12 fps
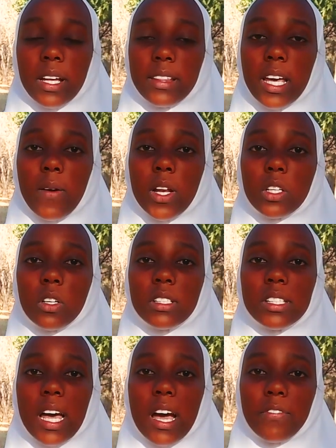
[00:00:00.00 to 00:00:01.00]
They will
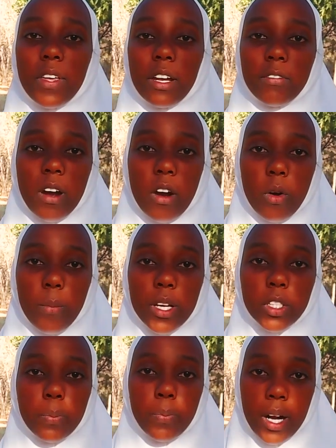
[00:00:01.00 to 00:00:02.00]
conserve the
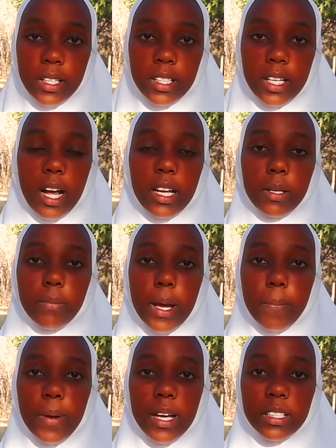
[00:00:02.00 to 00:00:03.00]
environment practically by
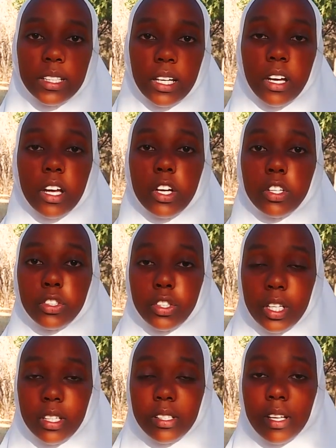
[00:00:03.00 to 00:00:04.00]
planting
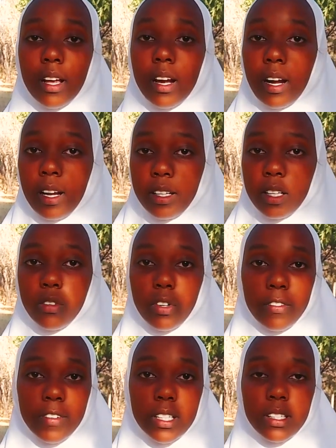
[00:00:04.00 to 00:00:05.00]
trees, cleaning
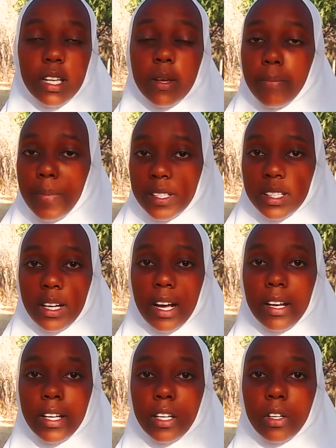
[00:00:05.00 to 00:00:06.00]
rivers,
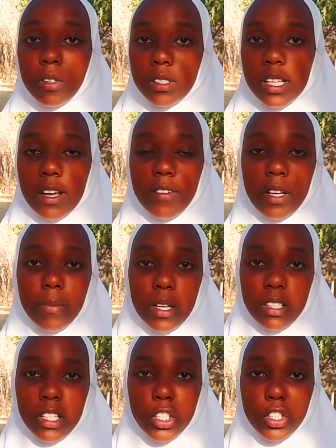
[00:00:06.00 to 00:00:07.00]
basically conserving
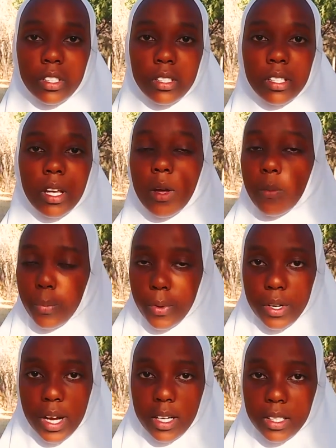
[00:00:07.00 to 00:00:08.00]
Mother Nature's
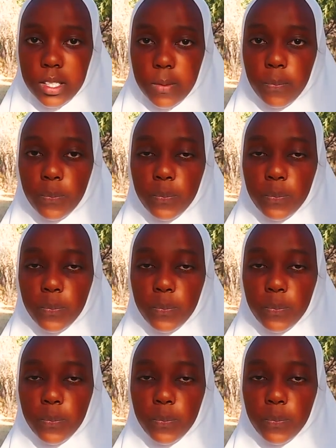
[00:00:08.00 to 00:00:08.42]
product.